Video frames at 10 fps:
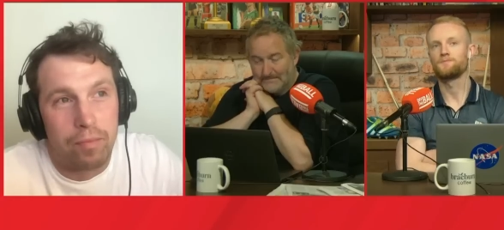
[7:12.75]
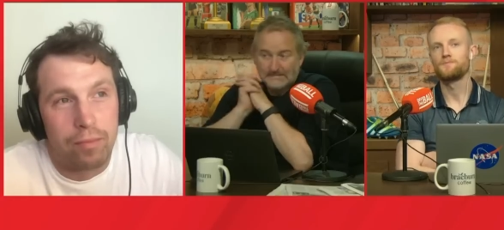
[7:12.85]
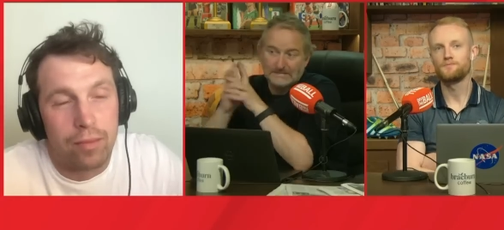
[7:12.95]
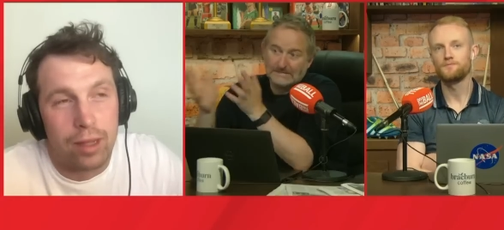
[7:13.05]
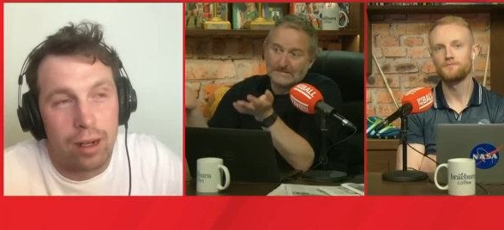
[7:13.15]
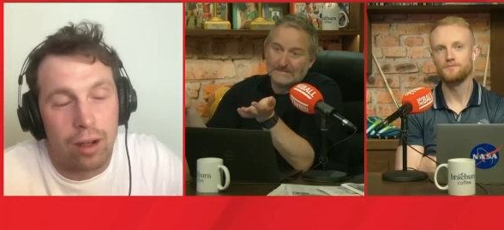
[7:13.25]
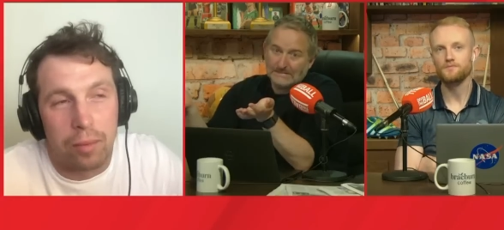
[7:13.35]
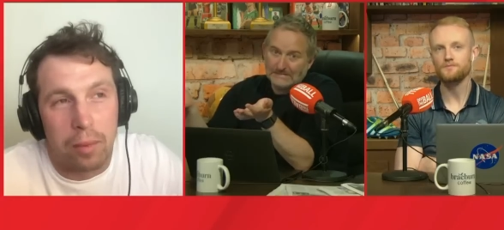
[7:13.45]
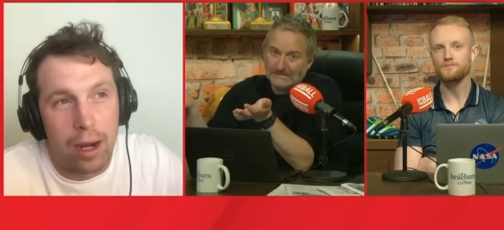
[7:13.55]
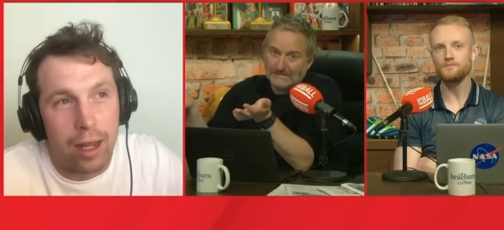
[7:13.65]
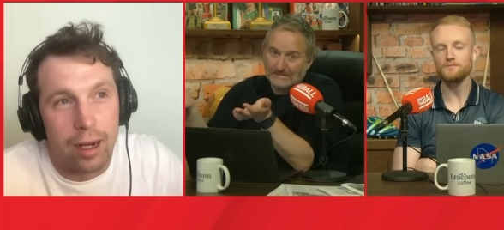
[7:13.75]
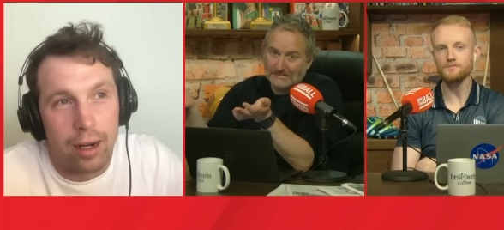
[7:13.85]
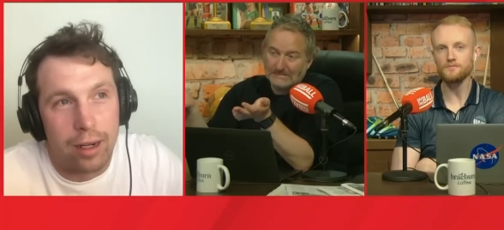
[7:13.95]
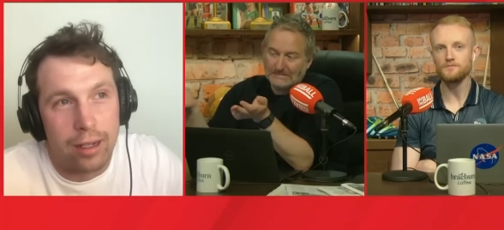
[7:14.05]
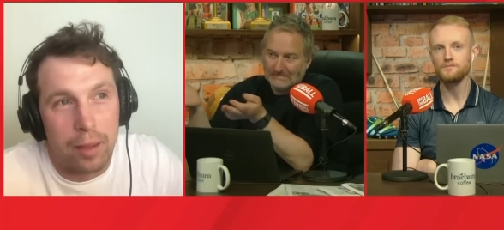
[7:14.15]
Speaker 1: Um, look, at
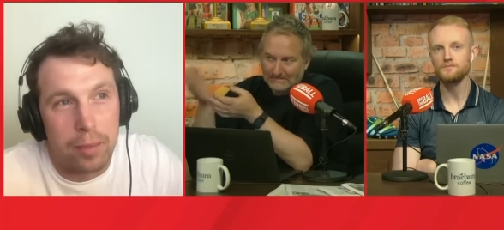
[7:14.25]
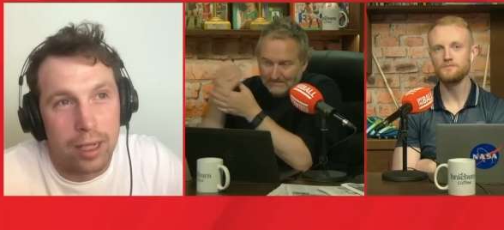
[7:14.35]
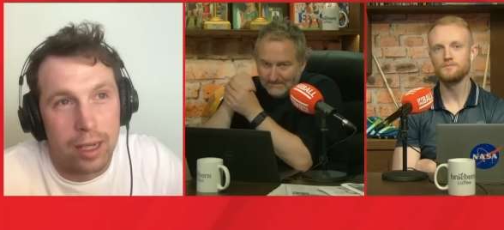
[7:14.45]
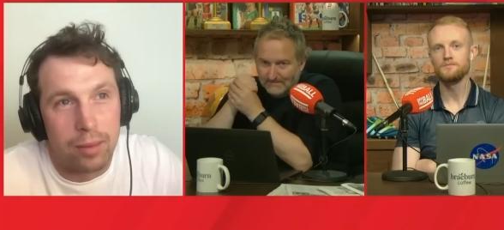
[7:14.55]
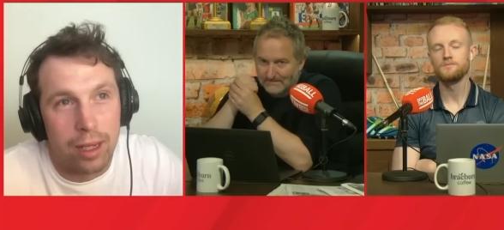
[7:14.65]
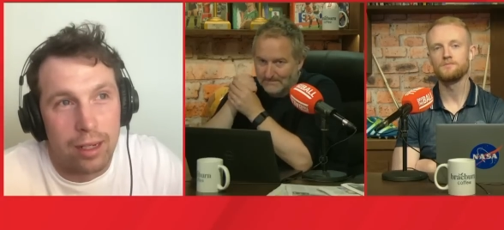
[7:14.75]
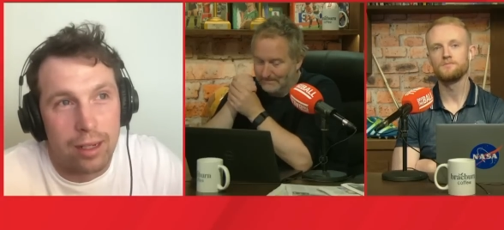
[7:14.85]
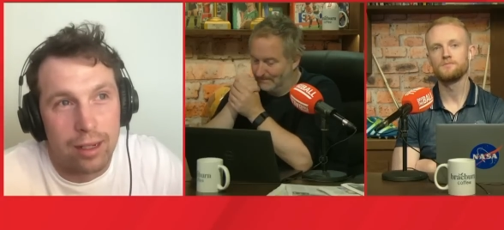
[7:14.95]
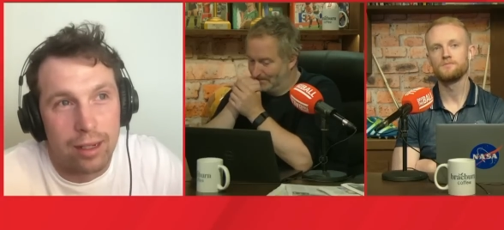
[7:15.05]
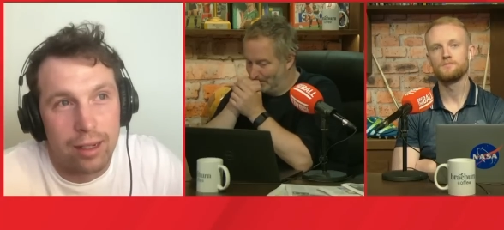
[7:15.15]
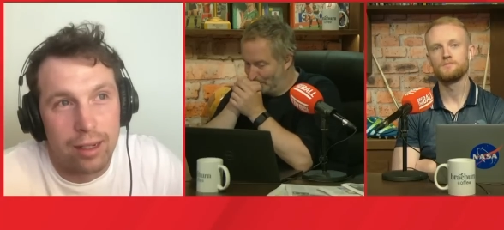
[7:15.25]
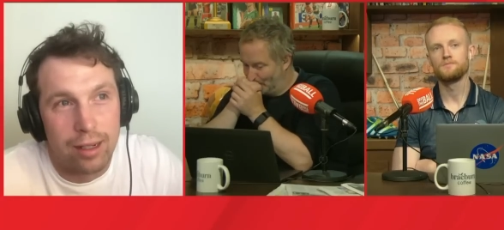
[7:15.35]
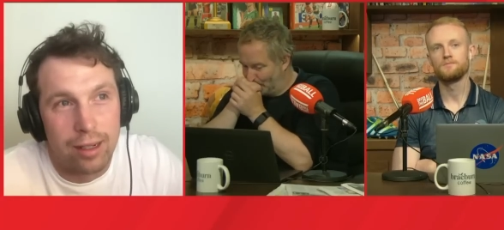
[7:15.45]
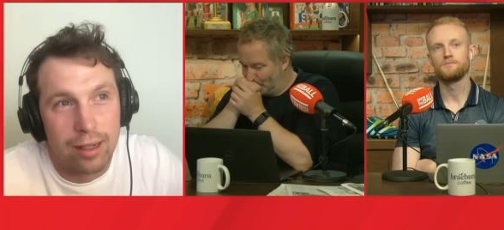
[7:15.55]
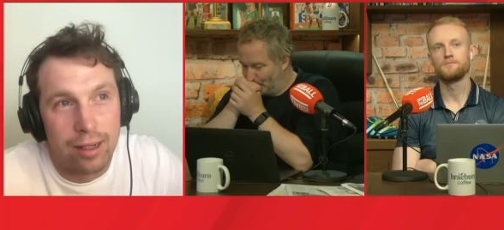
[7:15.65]
Monaghan are the type of team that,
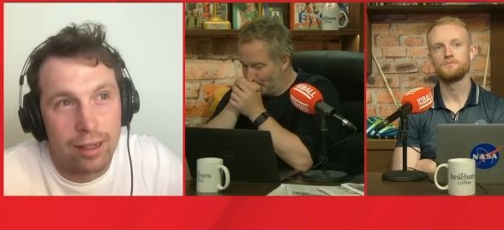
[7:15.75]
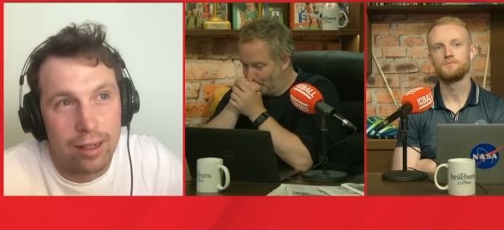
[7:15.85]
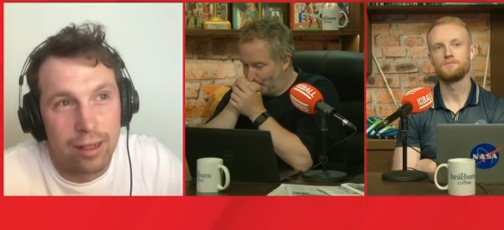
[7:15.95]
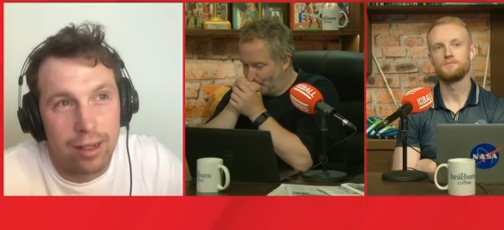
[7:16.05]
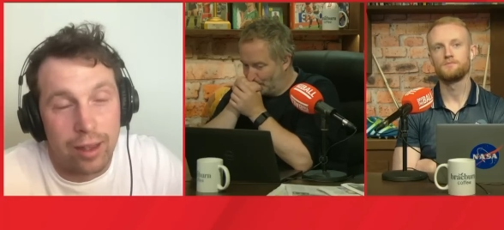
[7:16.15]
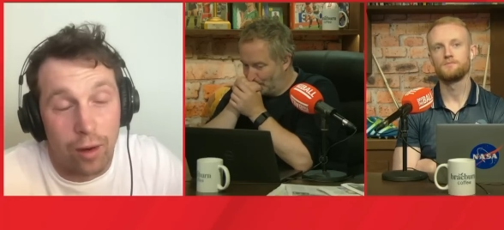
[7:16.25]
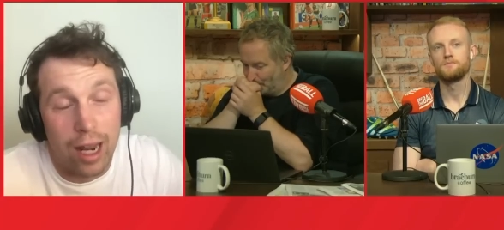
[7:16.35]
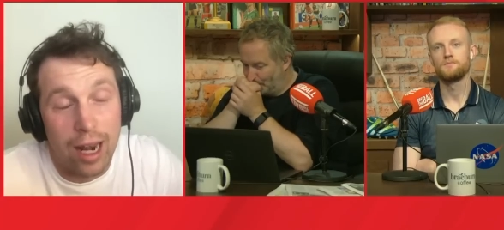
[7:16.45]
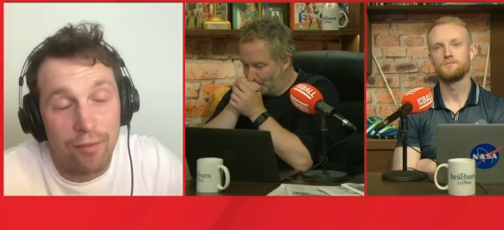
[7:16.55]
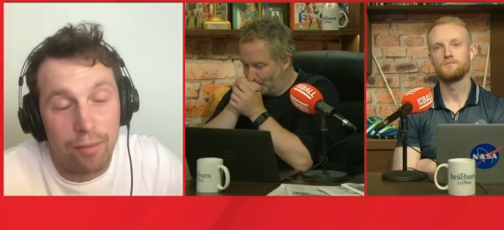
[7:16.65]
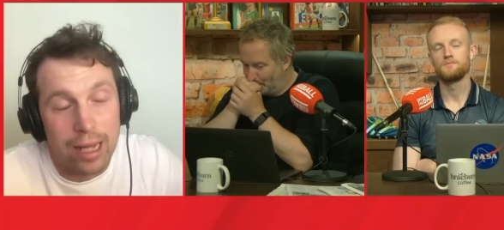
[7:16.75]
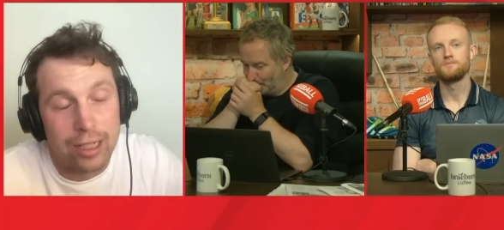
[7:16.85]
like, they're in eleventh